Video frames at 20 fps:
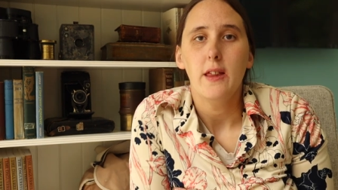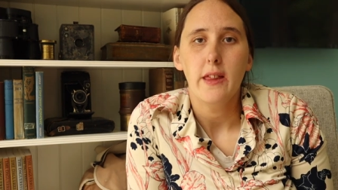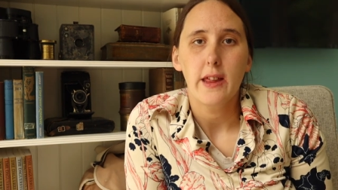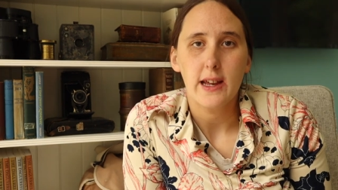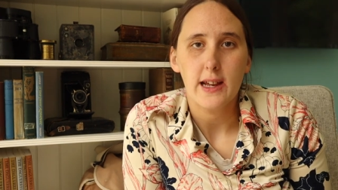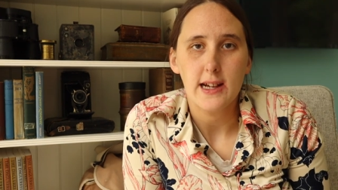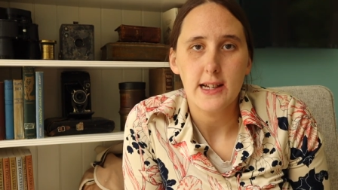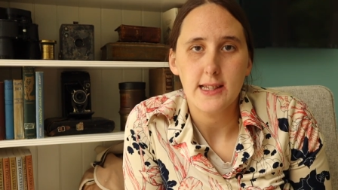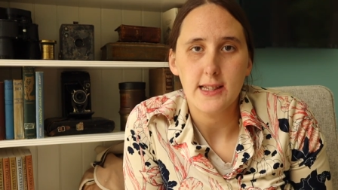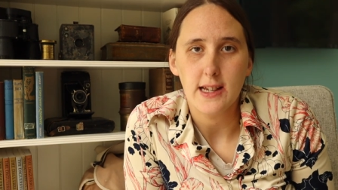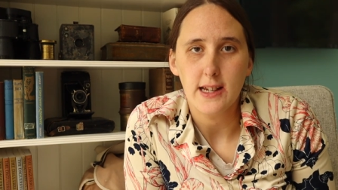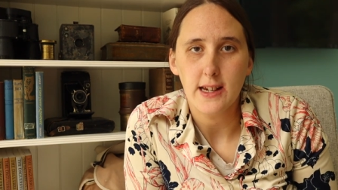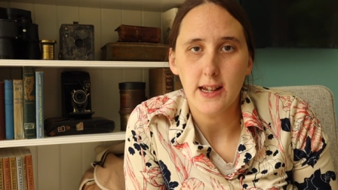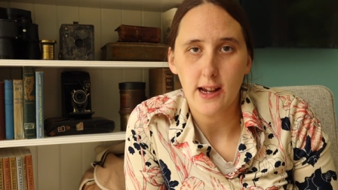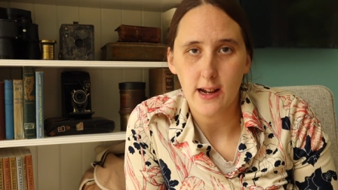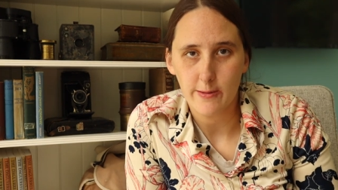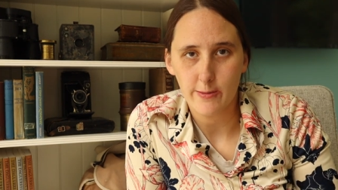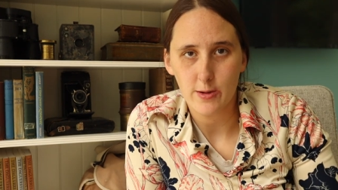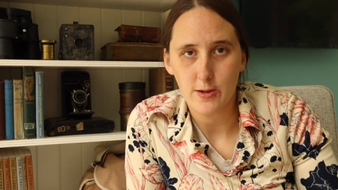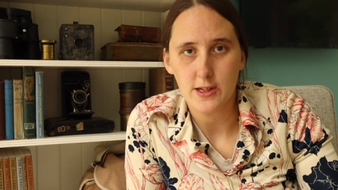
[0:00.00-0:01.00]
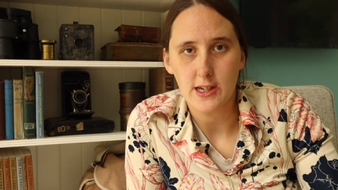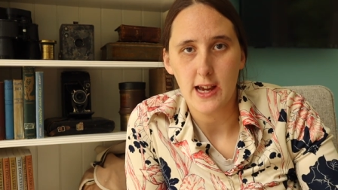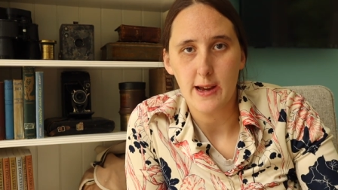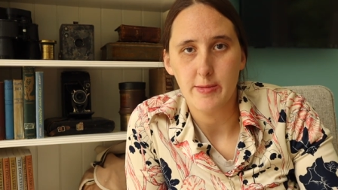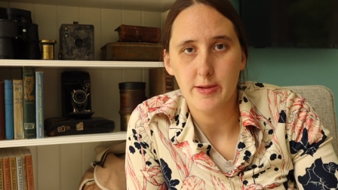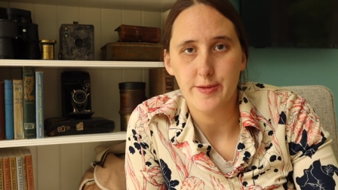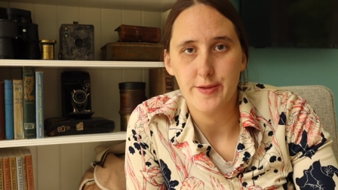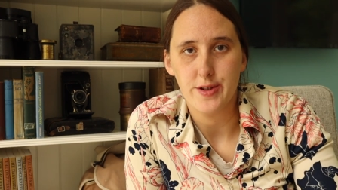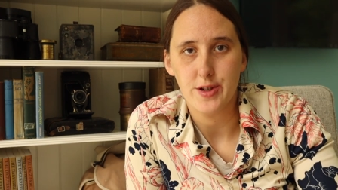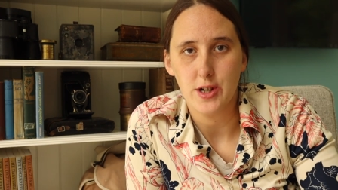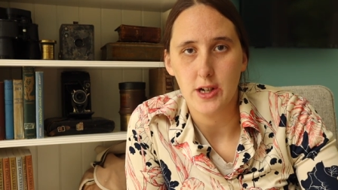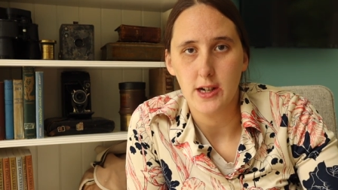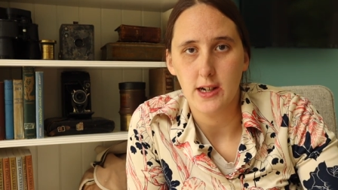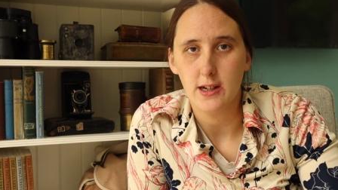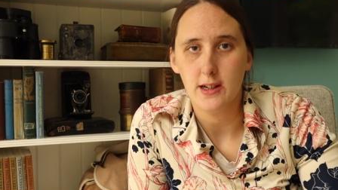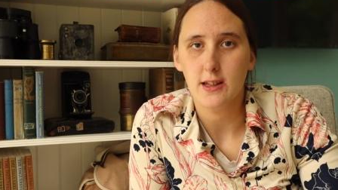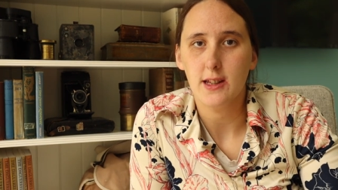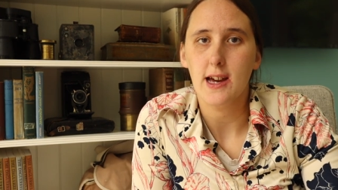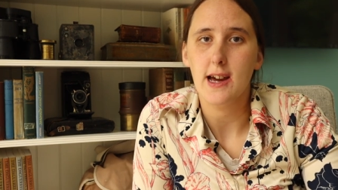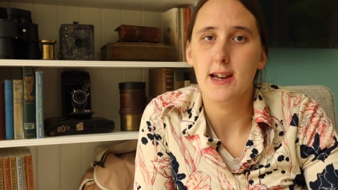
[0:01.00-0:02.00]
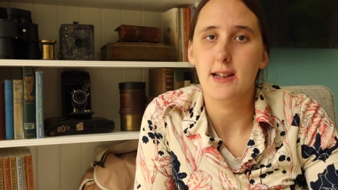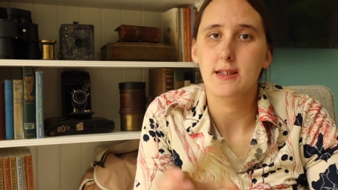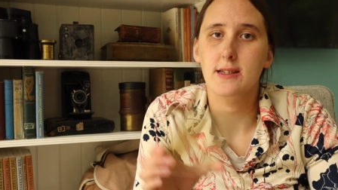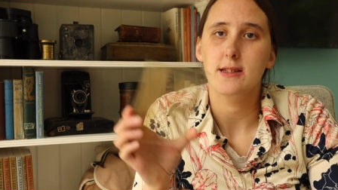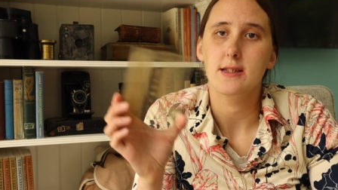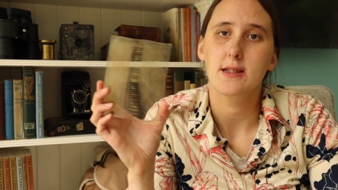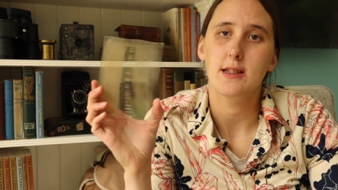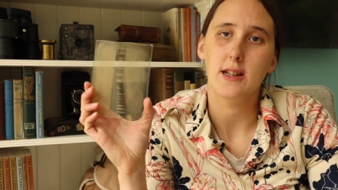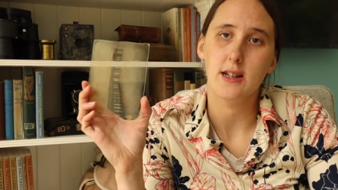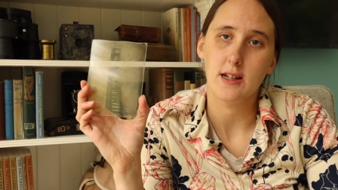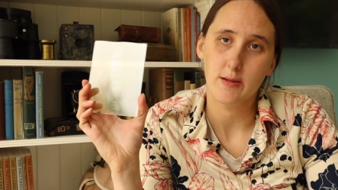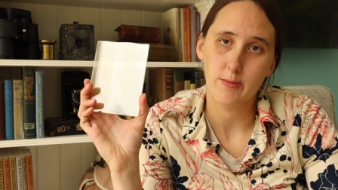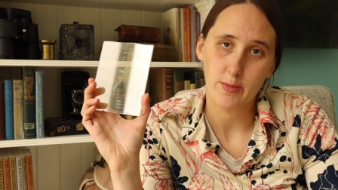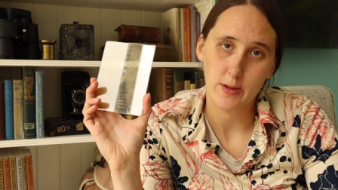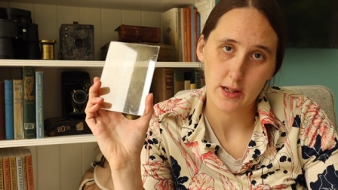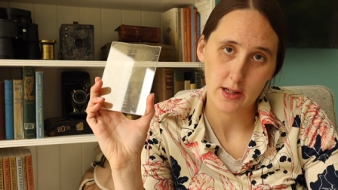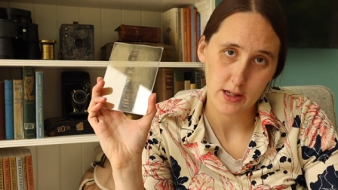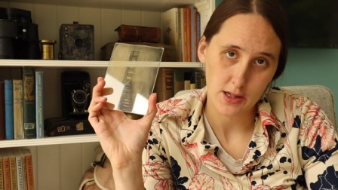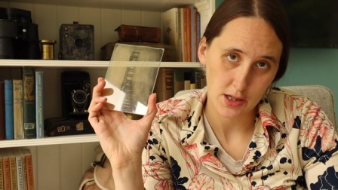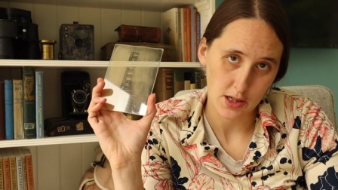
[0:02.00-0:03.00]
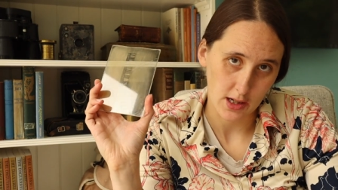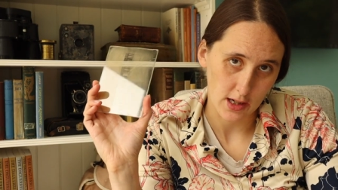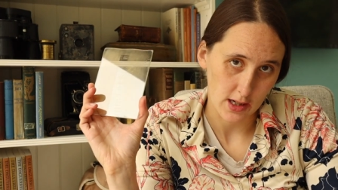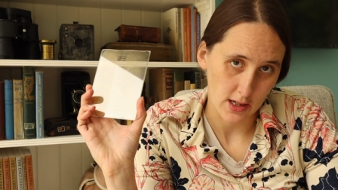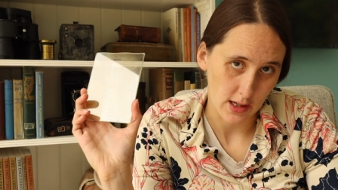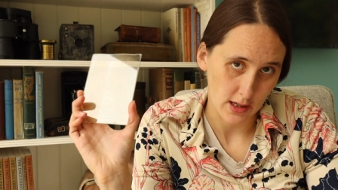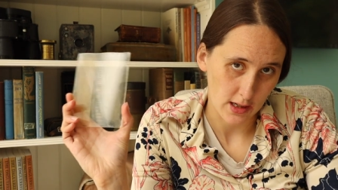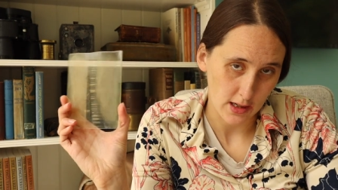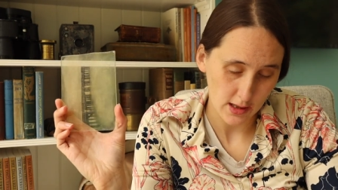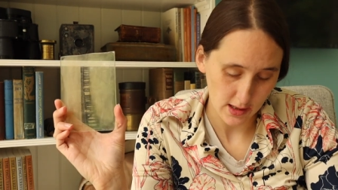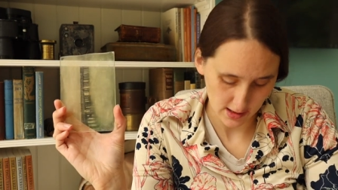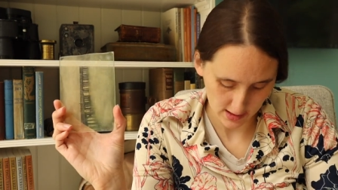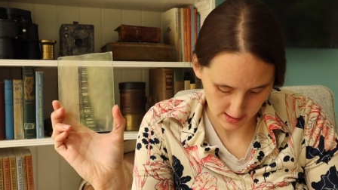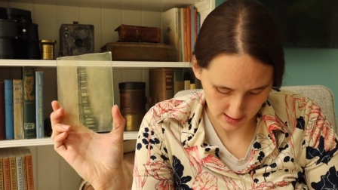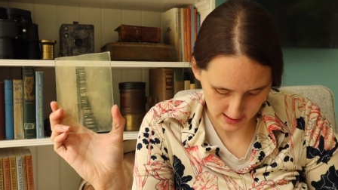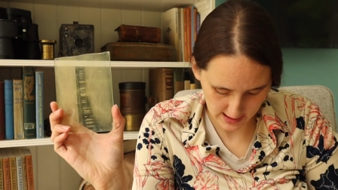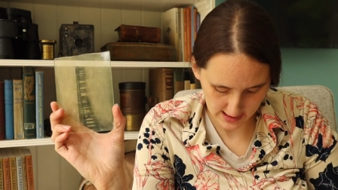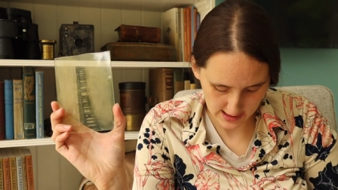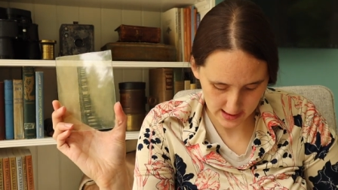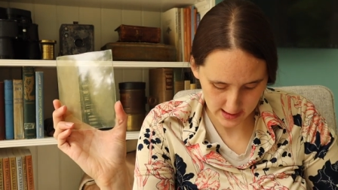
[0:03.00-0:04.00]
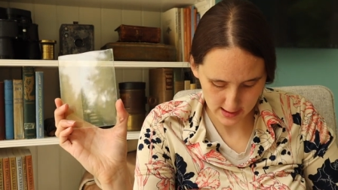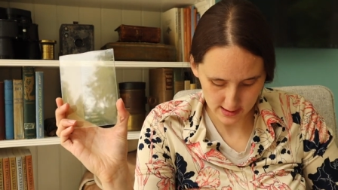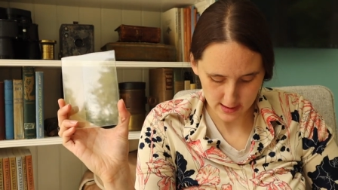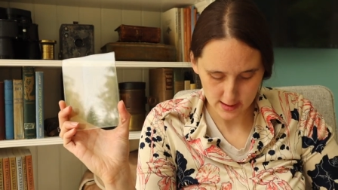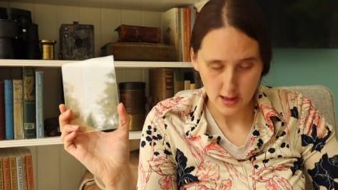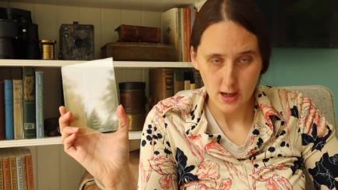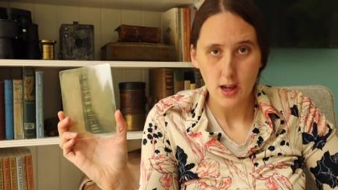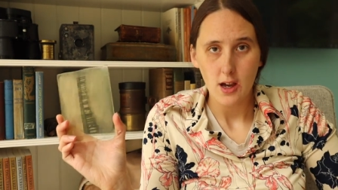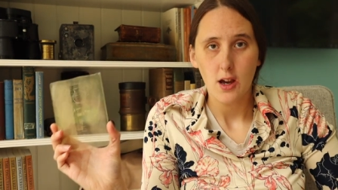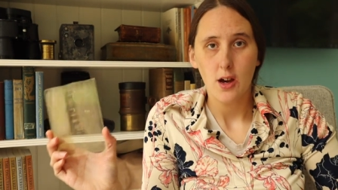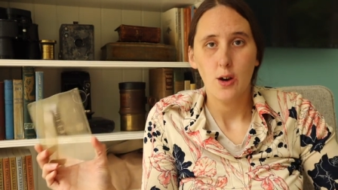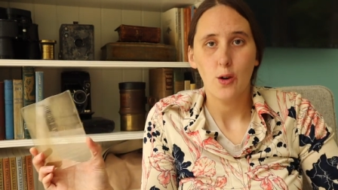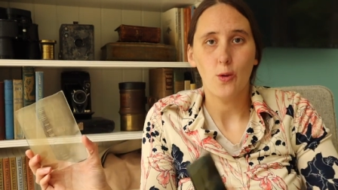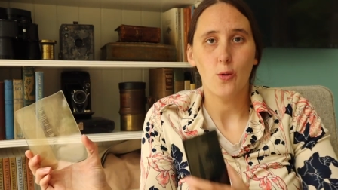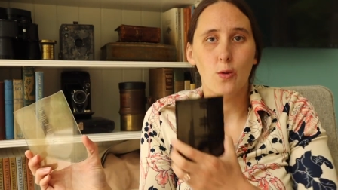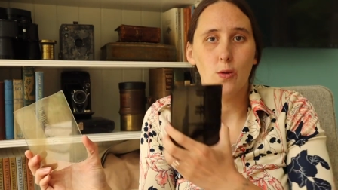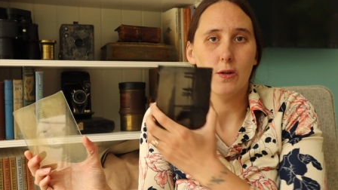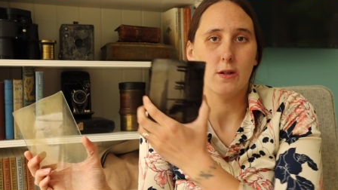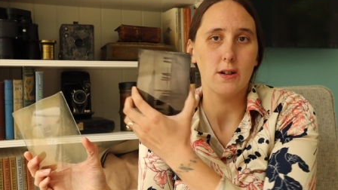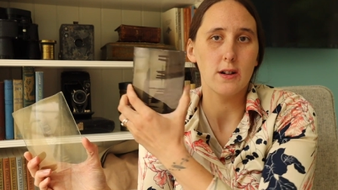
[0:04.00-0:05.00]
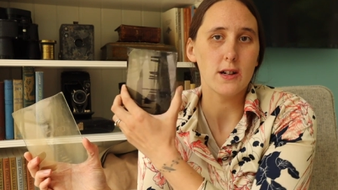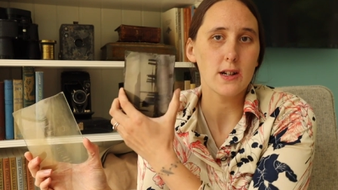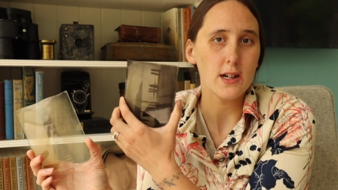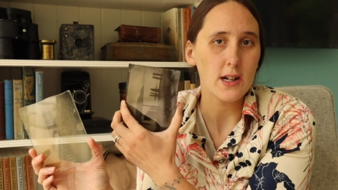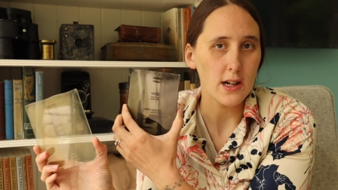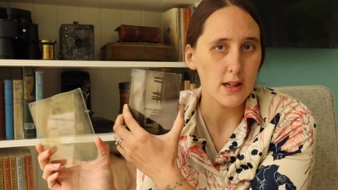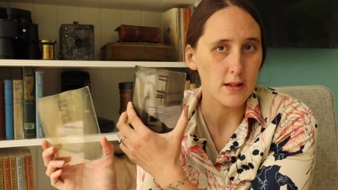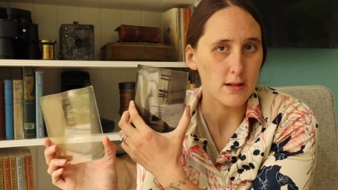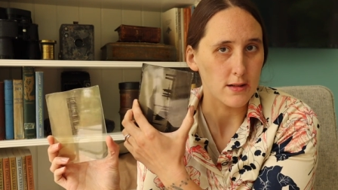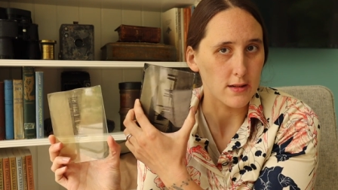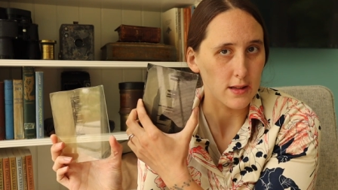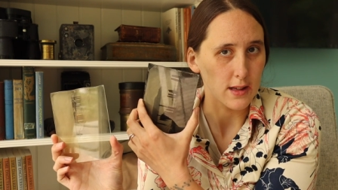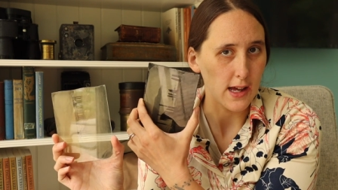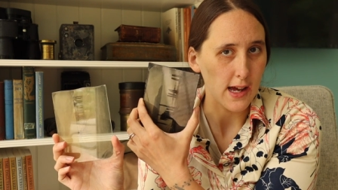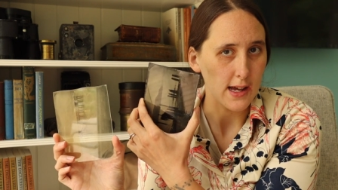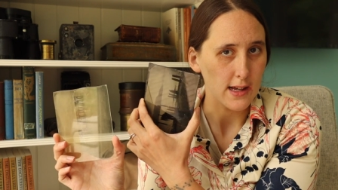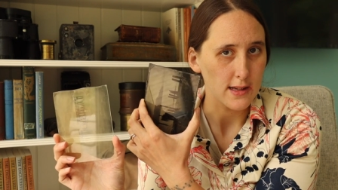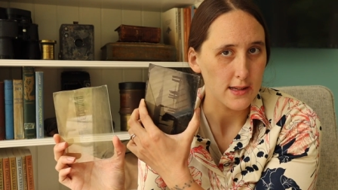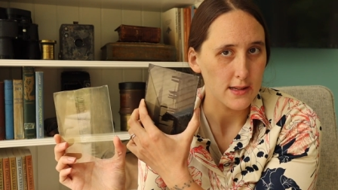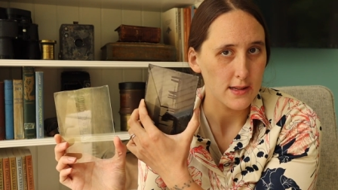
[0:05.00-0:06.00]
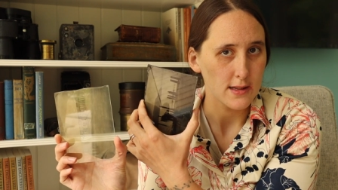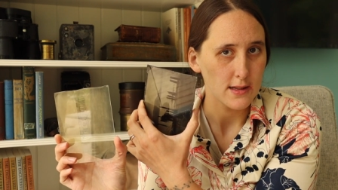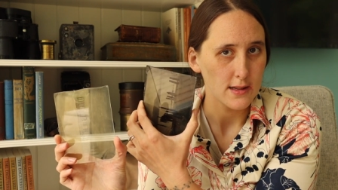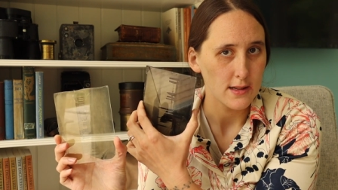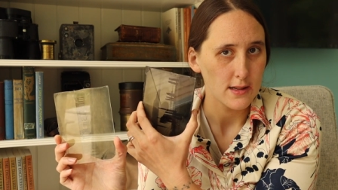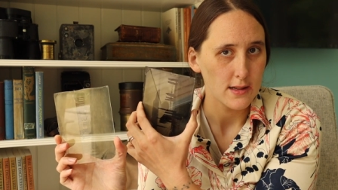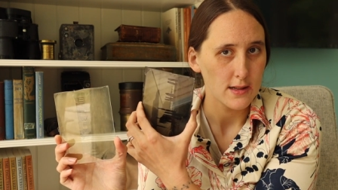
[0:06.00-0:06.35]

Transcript: Like I said, ambrotypes were shot on glass. They could be shot on clear glass or a colored glass.